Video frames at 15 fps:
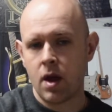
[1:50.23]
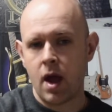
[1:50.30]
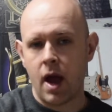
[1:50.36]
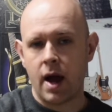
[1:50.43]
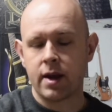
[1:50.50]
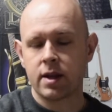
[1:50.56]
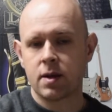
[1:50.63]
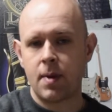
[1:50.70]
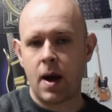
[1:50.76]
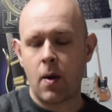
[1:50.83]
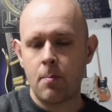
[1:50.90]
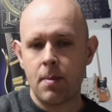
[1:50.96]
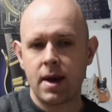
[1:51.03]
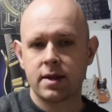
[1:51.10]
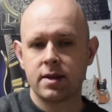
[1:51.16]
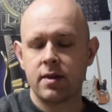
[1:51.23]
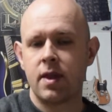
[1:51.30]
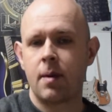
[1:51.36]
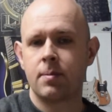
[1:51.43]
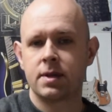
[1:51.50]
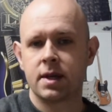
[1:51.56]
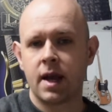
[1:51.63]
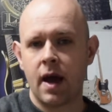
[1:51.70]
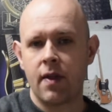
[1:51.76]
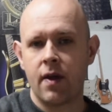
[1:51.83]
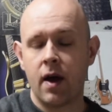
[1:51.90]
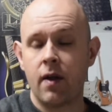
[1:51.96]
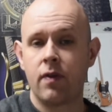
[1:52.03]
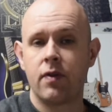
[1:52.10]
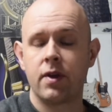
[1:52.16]
And it's about mixing them together
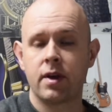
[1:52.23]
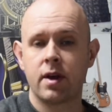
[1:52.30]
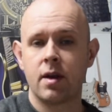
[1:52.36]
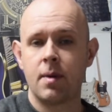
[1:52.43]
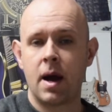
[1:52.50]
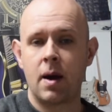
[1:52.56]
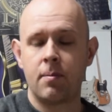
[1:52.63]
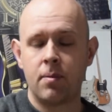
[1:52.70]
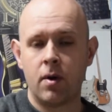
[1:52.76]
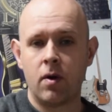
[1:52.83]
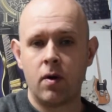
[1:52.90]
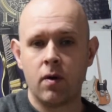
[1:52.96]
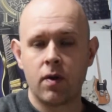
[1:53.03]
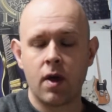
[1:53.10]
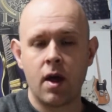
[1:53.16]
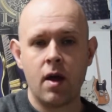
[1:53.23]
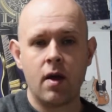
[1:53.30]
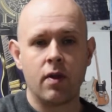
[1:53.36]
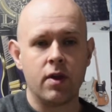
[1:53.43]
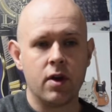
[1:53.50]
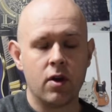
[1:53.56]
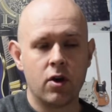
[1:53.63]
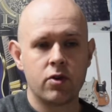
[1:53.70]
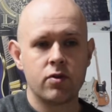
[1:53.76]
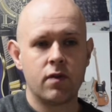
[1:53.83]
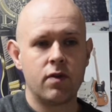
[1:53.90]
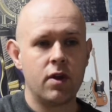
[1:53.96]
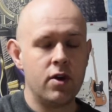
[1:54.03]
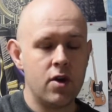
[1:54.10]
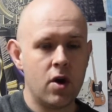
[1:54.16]
and thinking about both the order of
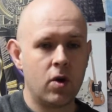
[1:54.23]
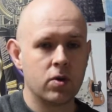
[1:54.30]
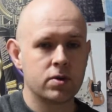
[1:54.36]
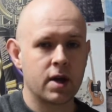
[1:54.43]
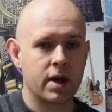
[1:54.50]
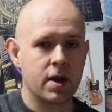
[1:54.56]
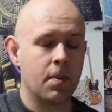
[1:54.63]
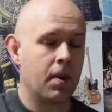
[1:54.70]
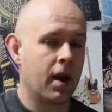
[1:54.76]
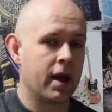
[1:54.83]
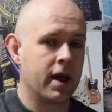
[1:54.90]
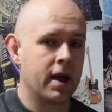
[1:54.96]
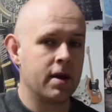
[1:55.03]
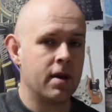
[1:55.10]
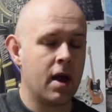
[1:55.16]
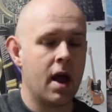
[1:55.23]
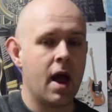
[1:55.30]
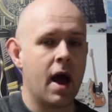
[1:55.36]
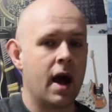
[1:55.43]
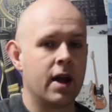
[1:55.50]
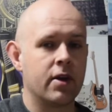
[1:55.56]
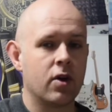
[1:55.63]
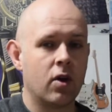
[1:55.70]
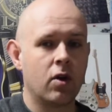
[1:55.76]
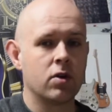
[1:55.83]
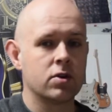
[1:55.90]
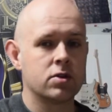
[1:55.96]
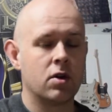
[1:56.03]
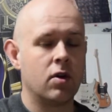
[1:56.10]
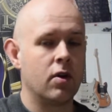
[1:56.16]
the notes that you're playing and
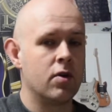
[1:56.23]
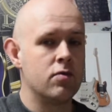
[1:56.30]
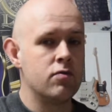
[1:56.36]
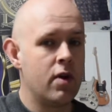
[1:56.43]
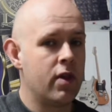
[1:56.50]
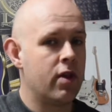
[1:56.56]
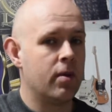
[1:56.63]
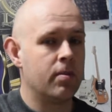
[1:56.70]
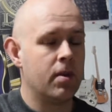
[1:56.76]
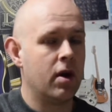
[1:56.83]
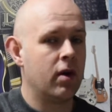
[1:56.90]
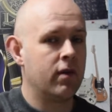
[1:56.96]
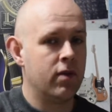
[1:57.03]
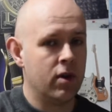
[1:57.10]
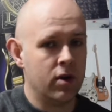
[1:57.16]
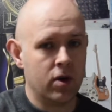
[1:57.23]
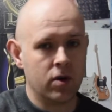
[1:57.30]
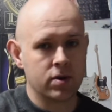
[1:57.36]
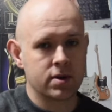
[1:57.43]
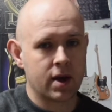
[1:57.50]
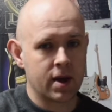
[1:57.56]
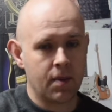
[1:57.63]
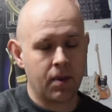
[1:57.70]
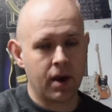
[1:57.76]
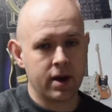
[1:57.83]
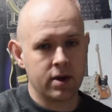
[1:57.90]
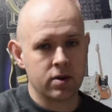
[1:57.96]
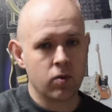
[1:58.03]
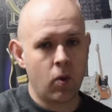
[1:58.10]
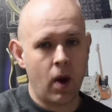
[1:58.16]
also the rhythm of the notes that you're playing
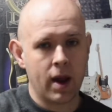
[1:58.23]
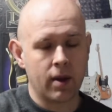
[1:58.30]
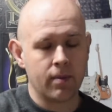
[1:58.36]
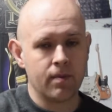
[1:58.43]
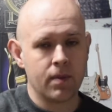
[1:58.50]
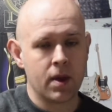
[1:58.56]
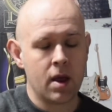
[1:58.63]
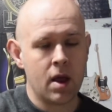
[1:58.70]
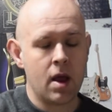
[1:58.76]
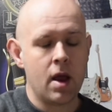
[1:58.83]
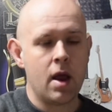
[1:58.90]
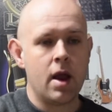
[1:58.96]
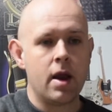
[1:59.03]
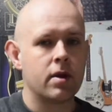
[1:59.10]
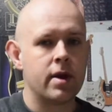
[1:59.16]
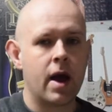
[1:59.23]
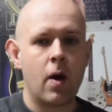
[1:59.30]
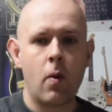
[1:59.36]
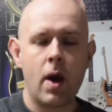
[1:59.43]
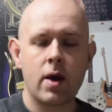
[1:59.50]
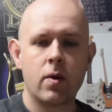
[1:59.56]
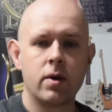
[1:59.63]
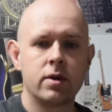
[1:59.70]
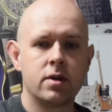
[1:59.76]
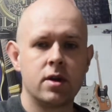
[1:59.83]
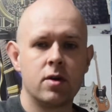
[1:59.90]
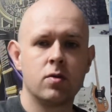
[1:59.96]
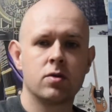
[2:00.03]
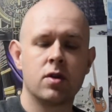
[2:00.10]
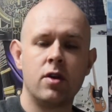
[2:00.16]
as well. Now we're going to
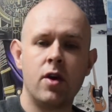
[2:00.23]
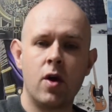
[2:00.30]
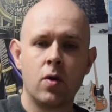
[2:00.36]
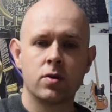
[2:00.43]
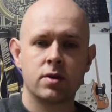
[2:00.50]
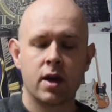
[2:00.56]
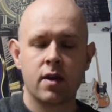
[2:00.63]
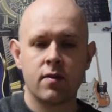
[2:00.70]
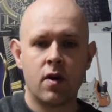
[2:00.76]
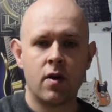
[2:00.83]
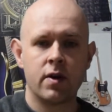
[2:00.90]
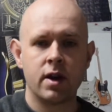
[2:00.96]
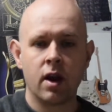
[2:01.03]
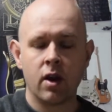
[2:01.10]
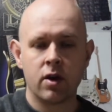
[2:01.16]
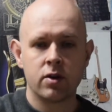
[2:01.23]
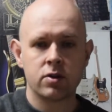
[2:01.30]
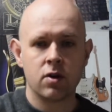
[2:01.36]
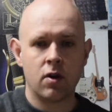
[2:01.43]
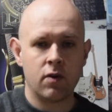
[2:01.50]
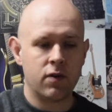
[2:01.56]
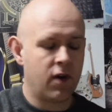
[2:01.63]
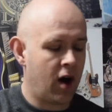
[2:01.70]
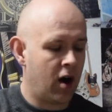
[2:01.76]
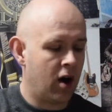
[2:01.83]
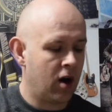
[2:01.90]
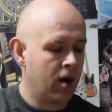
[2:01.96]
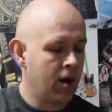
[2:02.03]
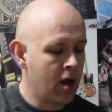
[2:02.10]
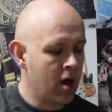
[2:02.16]
use the notes that you've already learned so far.